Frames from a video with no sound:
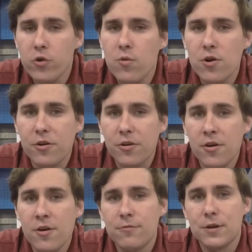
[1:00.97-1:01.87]
to work
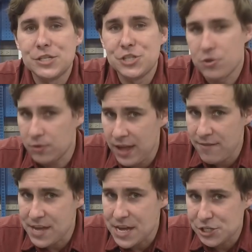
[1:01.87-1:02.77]
for a general
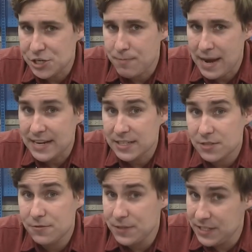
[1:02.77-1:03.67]
aviation
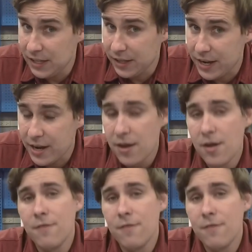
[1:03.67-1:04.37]
maintenance facility